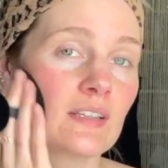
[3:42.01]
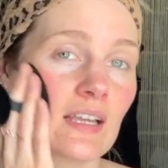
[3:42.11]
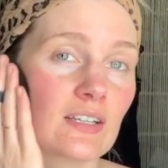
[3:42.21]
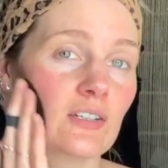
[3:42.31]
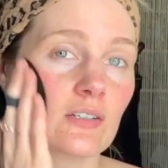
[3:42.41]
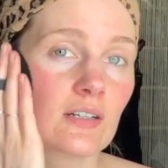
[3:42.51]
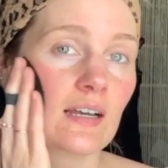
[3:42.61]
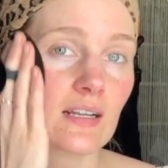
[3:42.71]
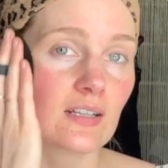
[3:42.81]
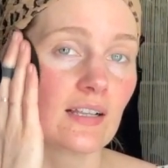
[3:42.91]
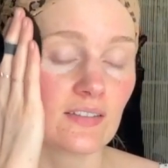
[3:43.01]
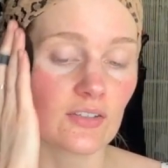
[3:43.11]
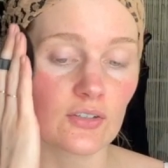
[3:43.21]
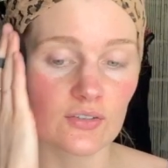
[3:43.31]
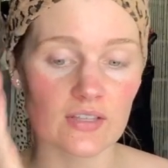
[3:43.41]
Like kind of
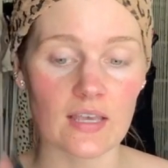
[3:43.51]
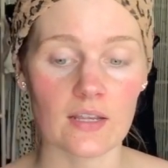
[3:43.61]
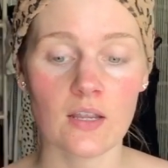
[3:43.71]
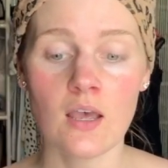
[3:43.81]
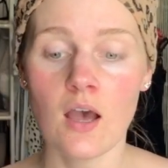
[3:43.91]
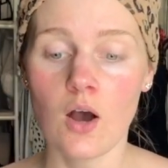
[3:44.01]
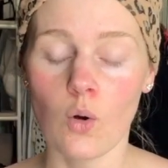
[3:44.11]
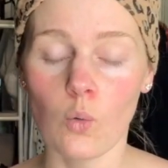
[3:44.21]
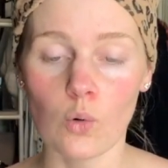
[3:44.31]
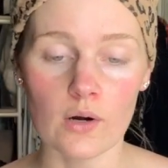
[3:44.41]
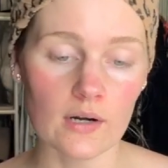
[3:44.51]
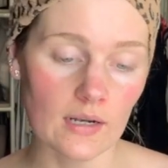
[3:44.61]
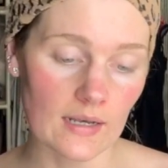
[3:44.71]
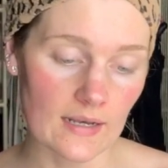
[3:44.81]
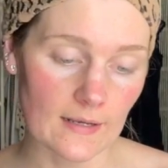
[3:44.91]
cleansing your skin or
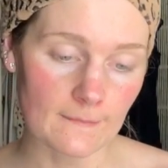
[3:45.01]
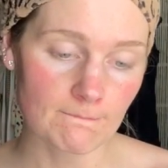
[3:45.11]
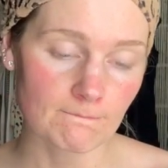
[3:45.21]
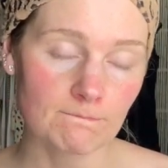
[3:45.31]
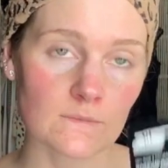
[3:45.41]
um,